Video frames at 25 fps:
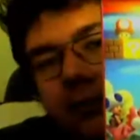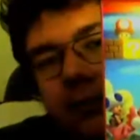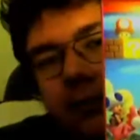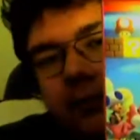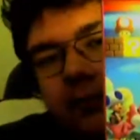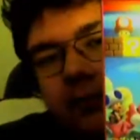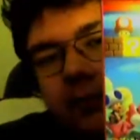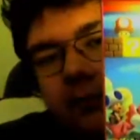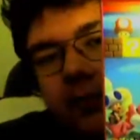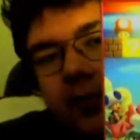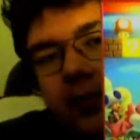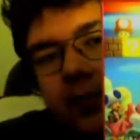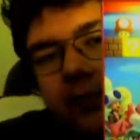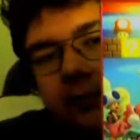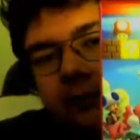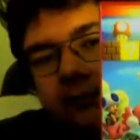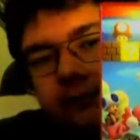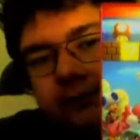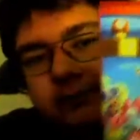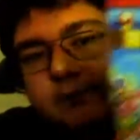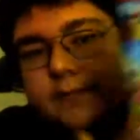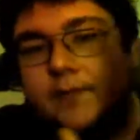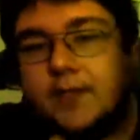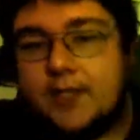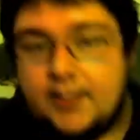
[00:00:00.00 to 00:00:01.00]
Bros. Wii
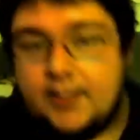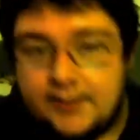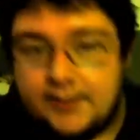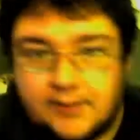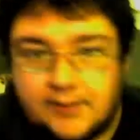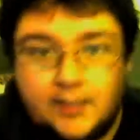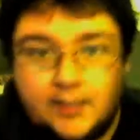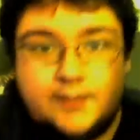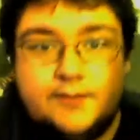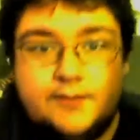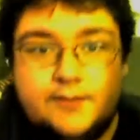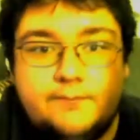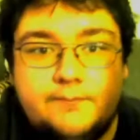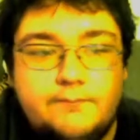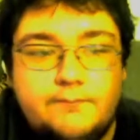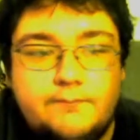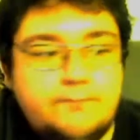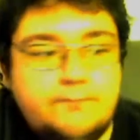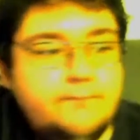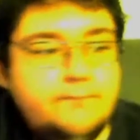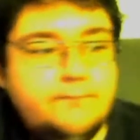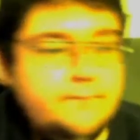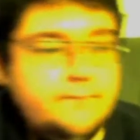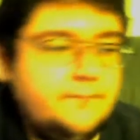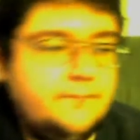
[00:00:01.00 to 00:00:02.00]
is awesome.
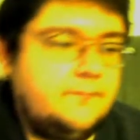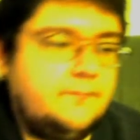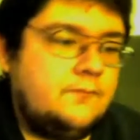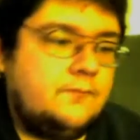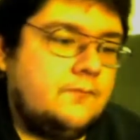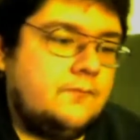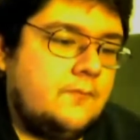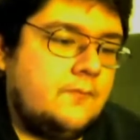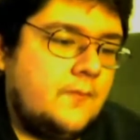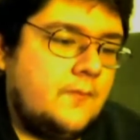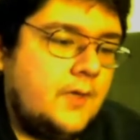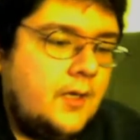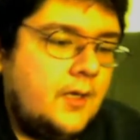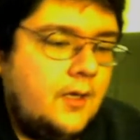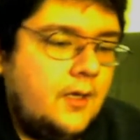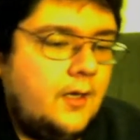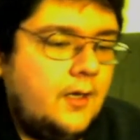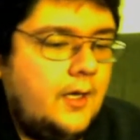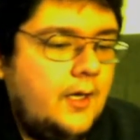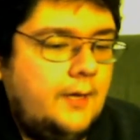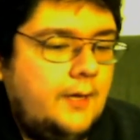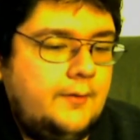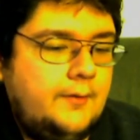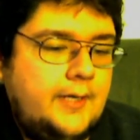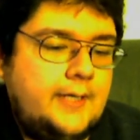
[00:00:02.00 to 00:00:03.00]

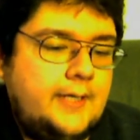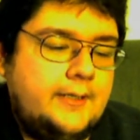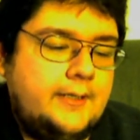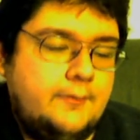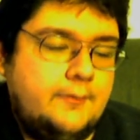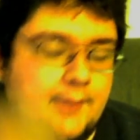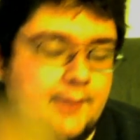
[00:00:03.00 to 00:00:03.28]
I would highly